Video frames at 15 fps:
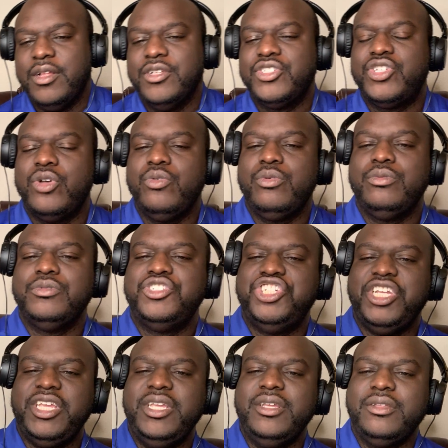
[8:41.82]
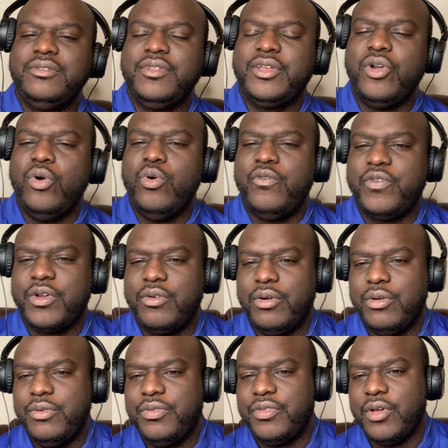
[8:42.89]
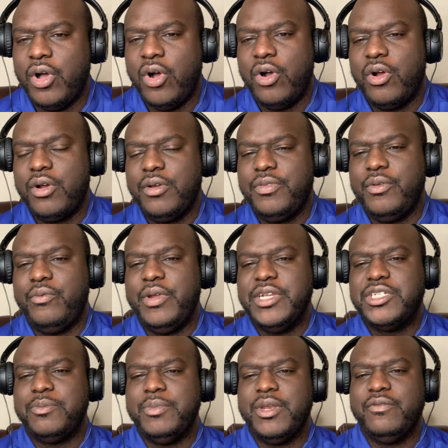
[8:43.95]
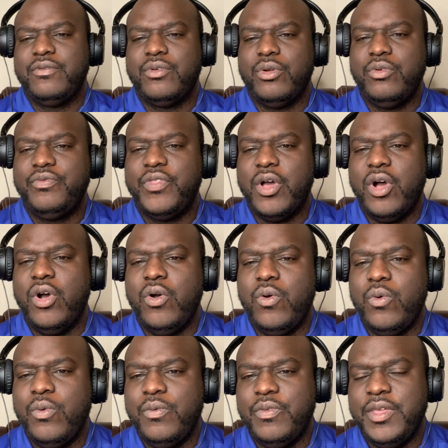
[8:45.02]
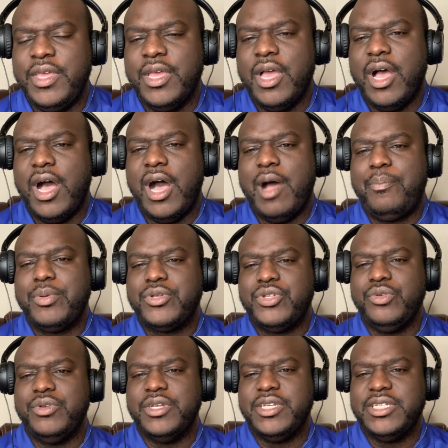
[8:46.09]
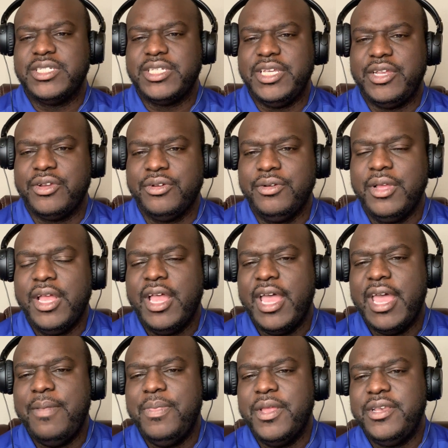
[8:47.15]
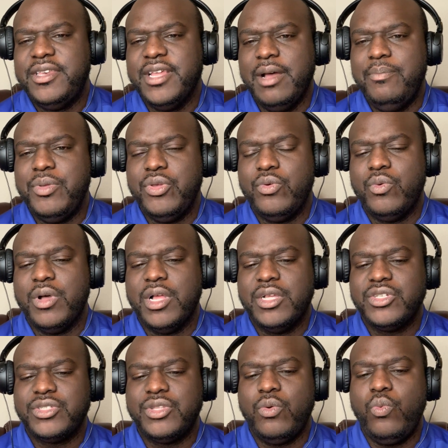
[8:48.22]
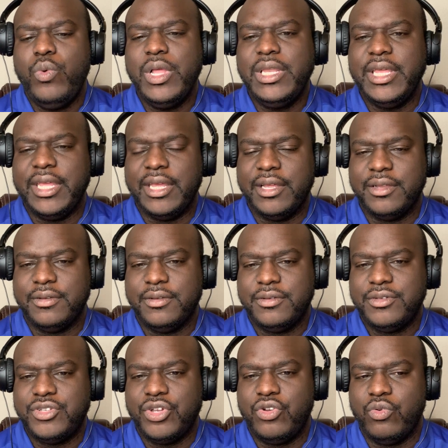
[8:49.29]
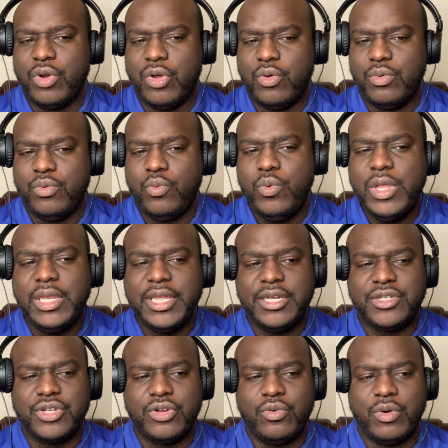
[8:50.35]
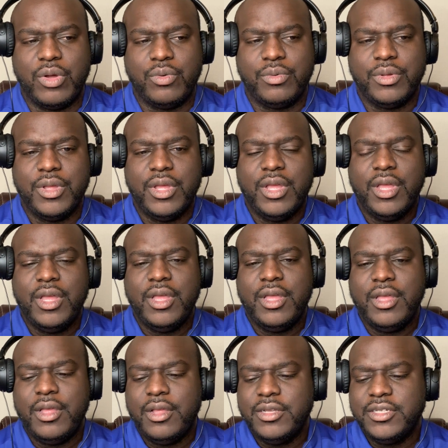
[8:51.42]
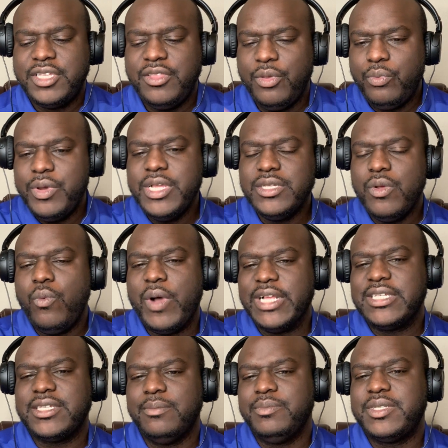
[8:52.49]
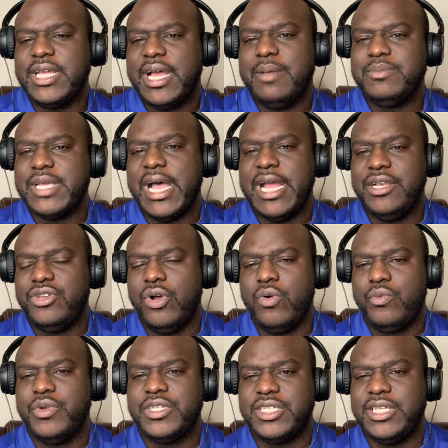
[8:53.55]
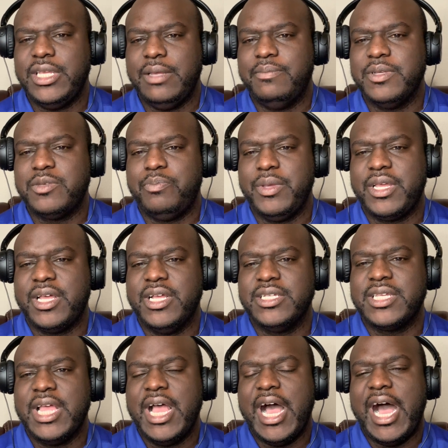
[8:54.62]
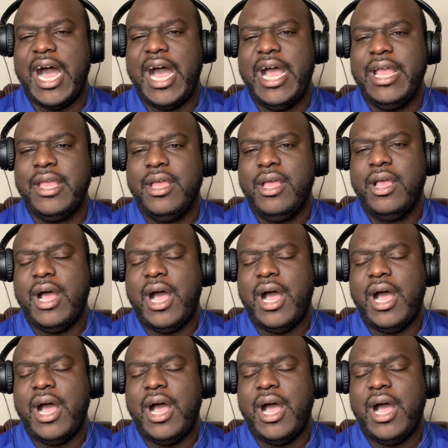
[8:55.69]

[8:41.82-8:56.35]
So G, the goal for growth, R, the regimen of growth, the O, the opportunity seeker, and the W was the willing to grow, willing to grow. See, the reason why sometimes I don't receive is because I